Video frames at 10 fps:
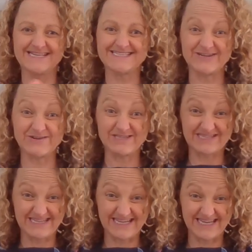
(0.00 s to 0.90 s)
So
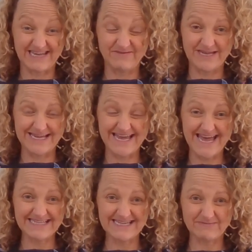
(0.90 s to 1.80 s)
if you can
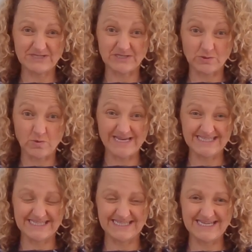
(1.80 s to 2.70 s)
count up to
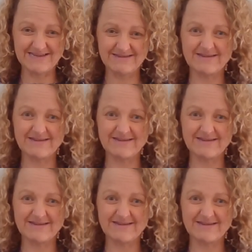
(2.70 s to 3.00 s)
20,